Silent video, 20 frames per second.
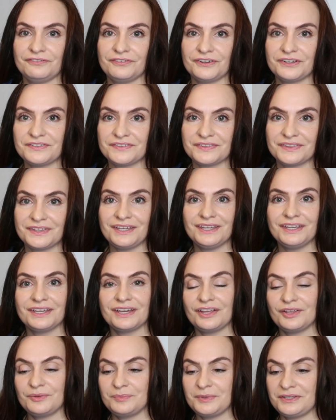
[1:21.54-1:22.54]
first thing
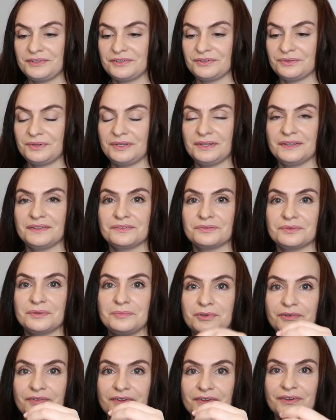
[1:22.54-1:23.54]
I'll be doing is
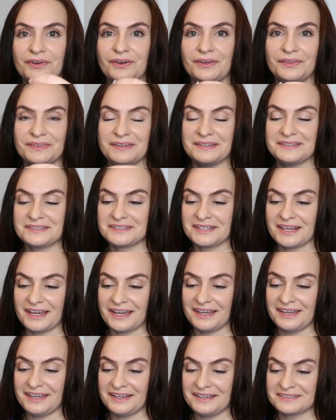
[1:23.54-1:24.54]
removing all these
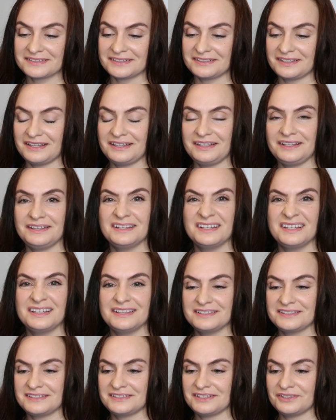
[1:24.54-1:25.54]
tags and any
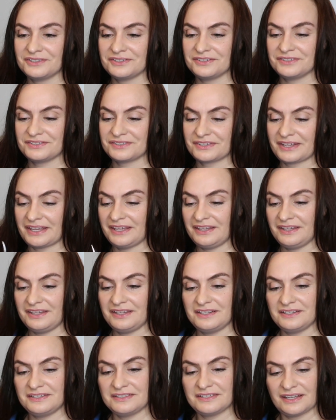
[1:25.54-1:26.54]
stickers
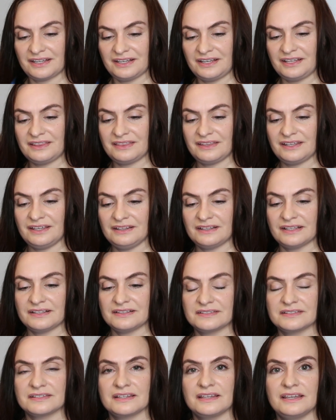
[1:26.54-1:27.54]
and anything
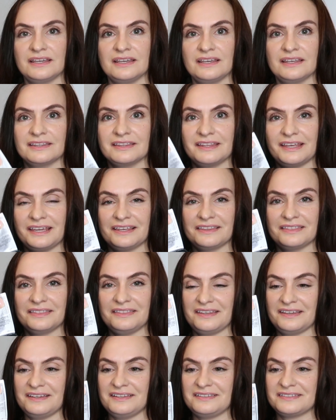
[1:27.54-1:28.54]
that's like
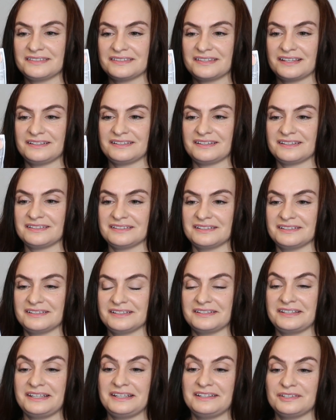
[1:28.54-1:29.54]
this that doesn't
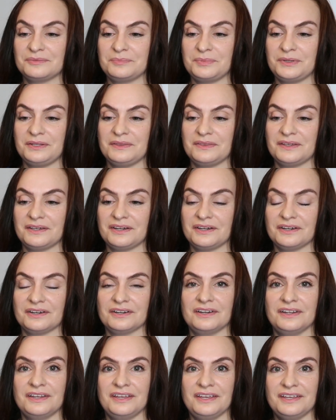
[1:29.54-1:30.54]
need to be
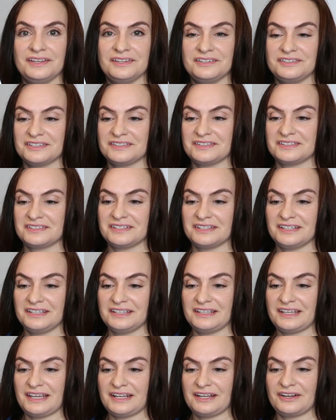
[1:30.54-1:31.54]
there, just to
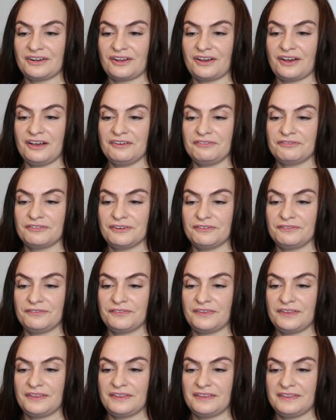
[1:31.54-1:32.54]
get it off of
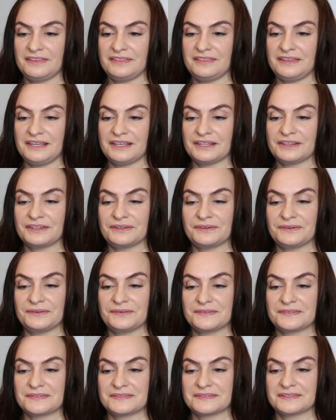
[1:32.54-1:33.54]
the
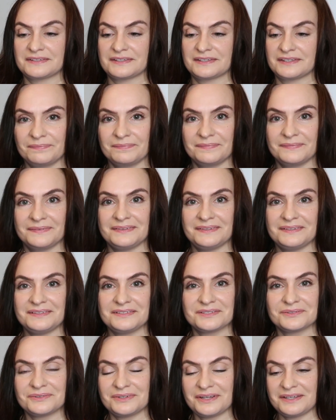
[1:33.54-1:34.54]
clothes. Isn't it
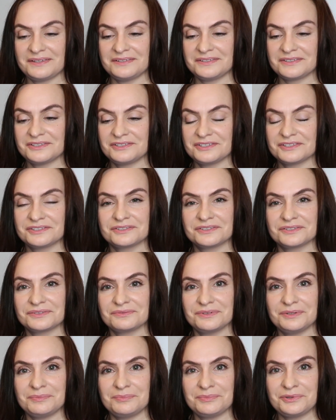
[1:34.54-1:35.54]
so nice to just
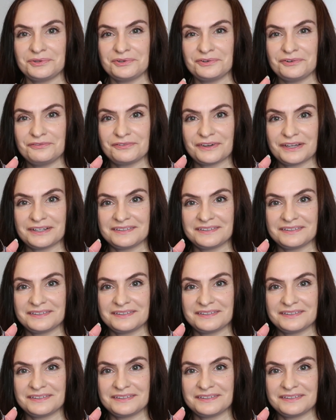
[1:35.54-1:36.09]
remove a